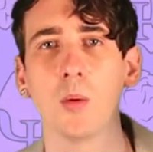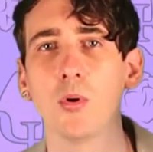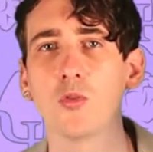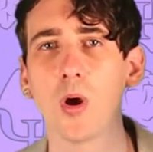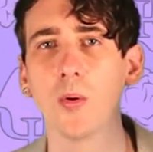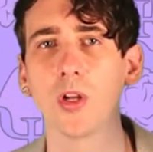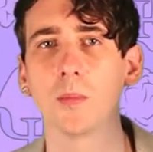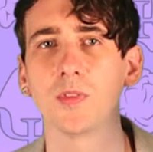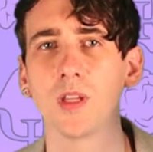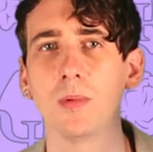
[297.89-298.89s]
But growing
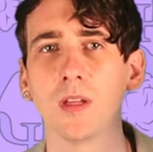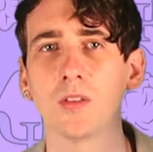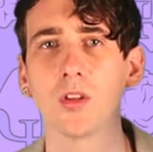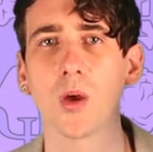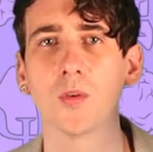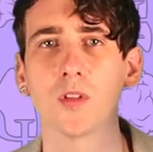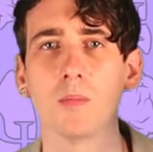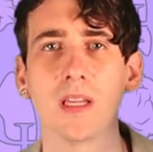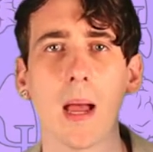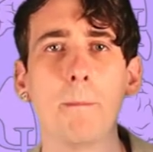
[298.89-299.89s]
up, siblings are going to
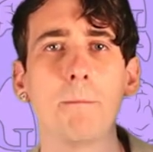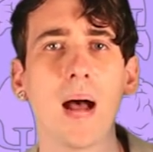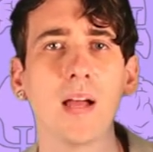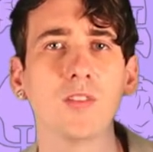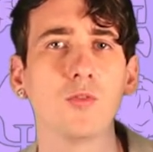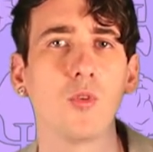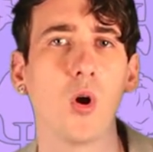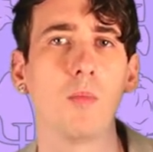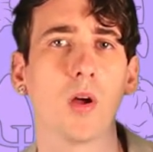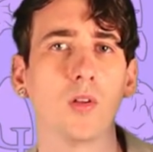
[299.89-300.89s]
be a massive
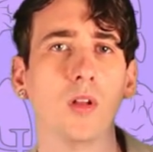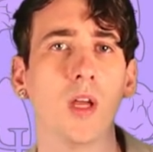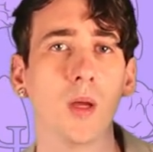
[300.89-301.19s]
role model